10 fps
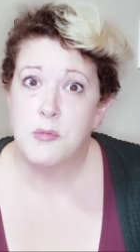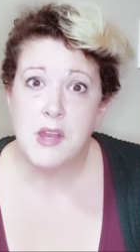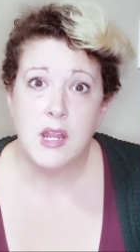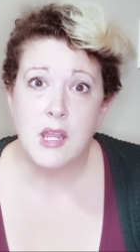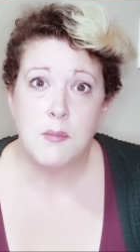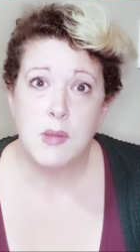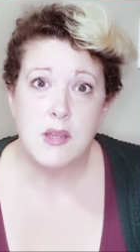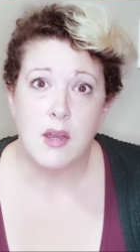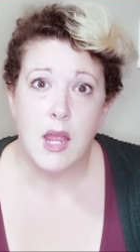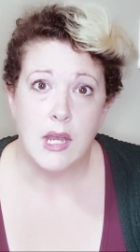Homesteading can
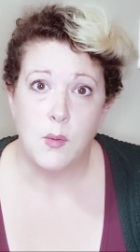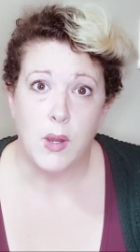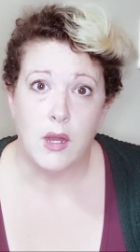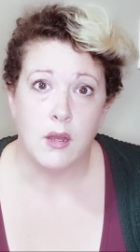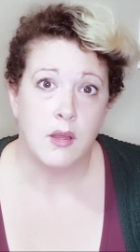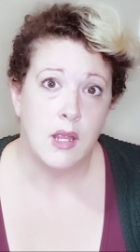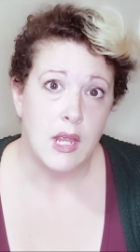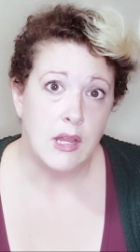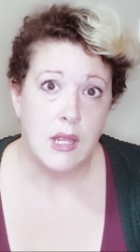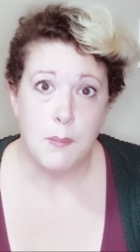be done anywhere
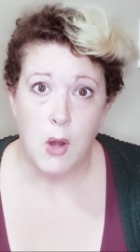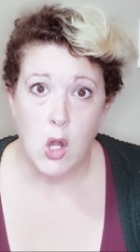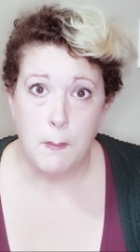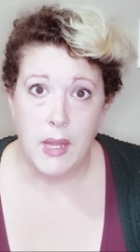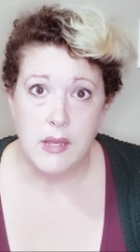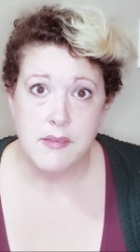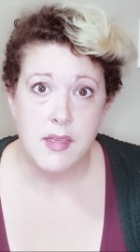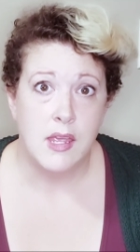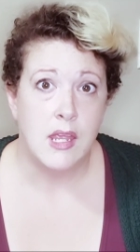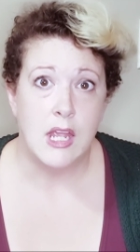in the
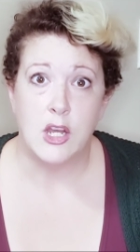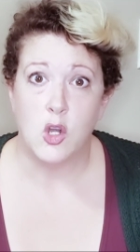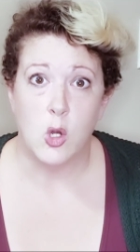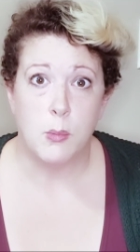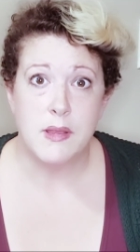apartment, in an